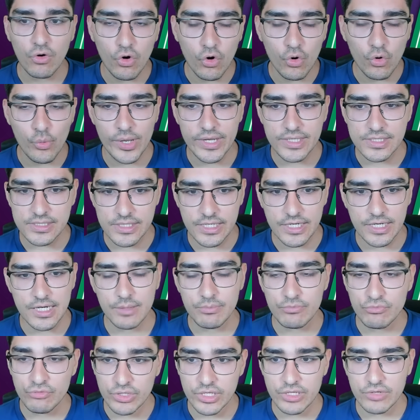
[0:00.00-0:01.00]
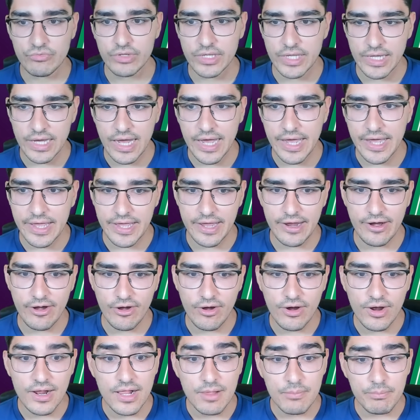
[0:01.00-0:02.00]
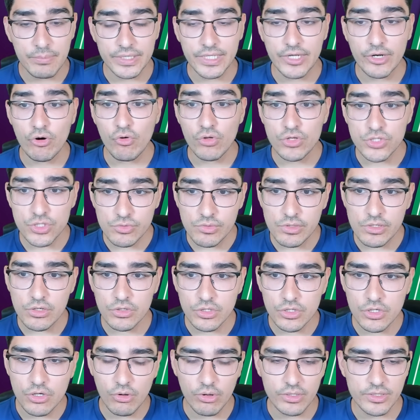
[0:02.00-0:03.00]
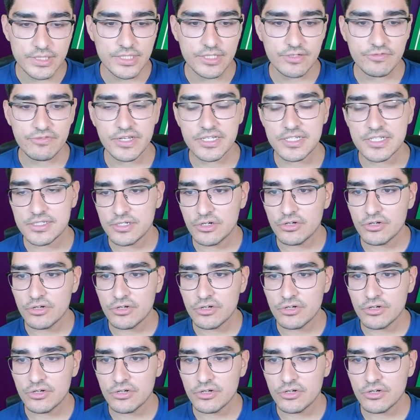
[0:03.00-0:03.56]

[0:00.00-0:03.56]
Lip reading: always tick up really high here, but they're also a good quality defense.